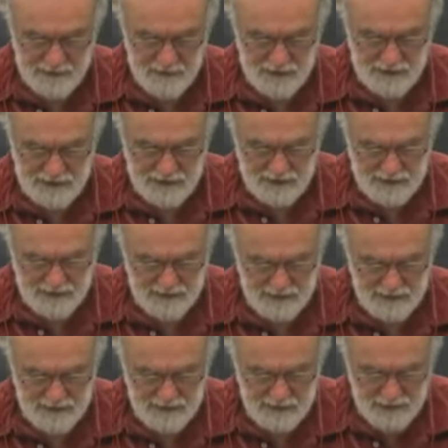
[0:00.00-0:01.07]
than the ones that he's
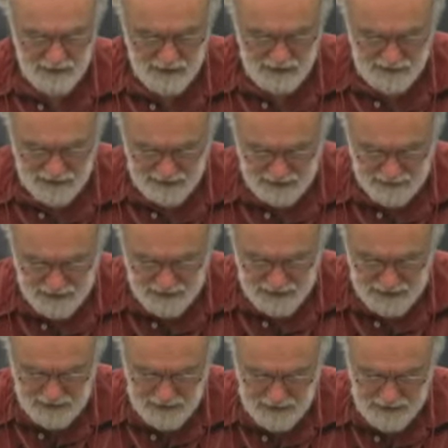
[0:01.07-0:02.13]
going to uh,
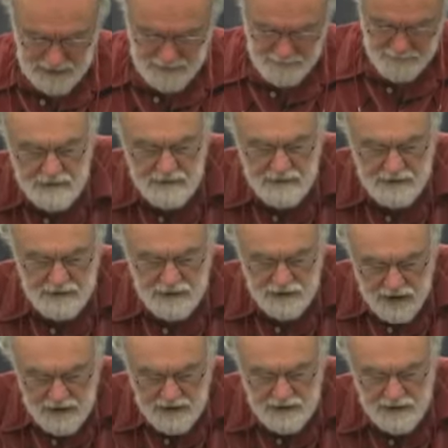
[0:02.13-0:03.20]
explicate here. This
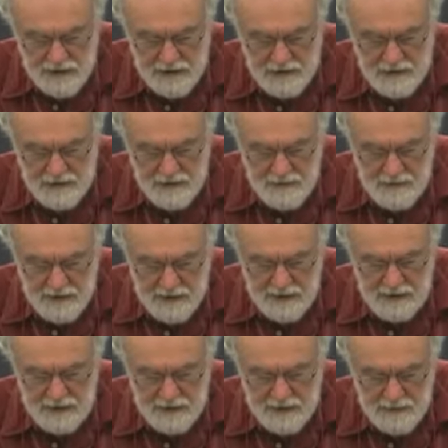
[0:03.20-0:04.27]
strangeness
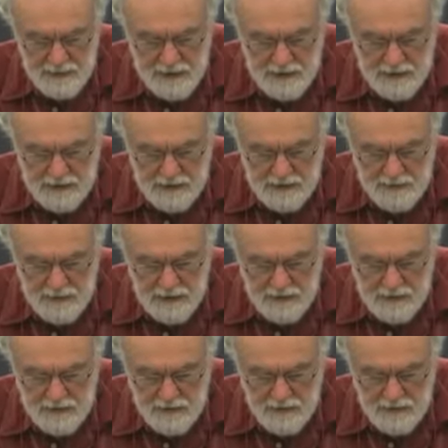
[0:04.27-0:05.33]
immediately disappears if
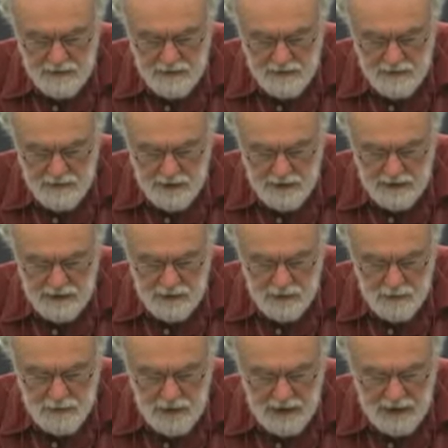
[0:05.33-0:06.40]
we really
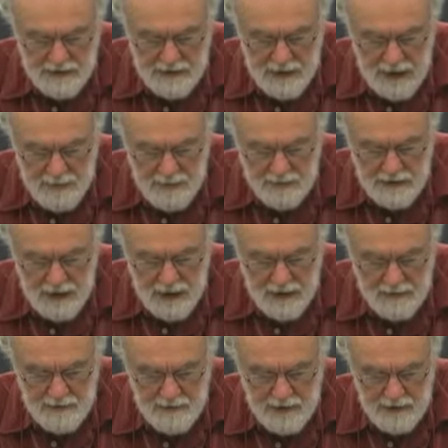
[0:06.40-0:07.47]
do place capitals
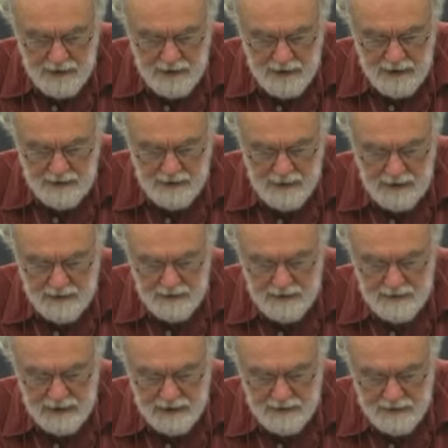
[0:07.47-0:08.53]
A and B in exactly
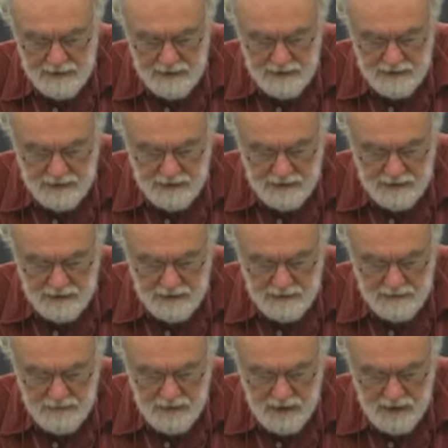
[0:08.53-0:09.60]
the same conditions
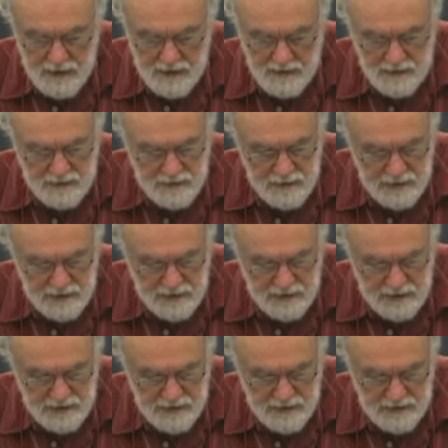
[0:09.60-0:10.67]
and do not
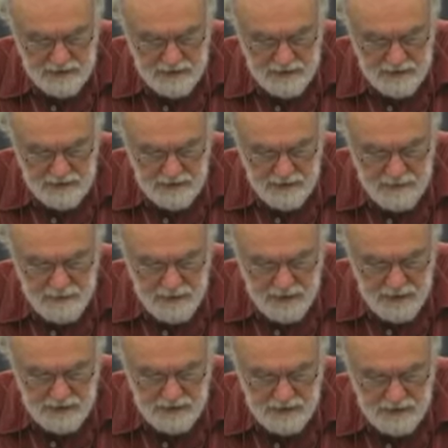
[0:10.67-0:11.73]
just
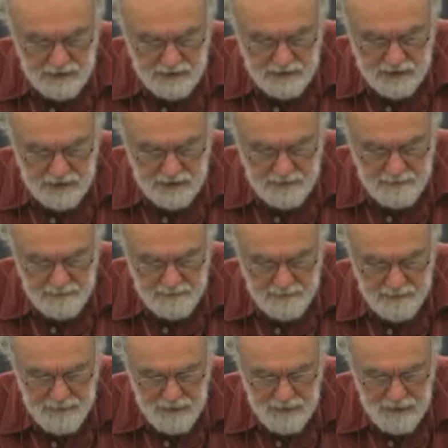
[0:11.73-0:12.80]
appear to do so.
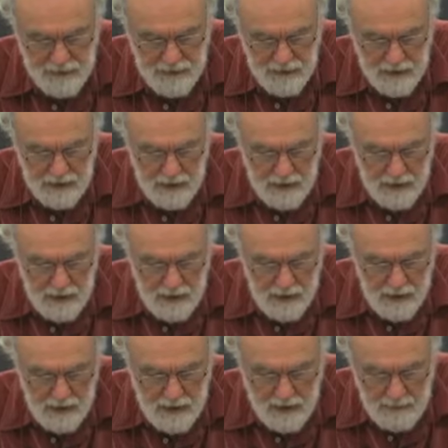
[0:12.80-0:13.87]

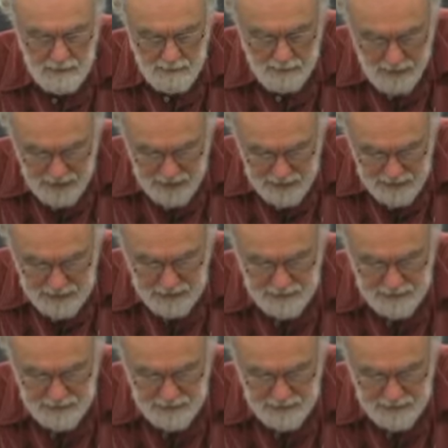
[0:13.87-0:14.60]
Um, and then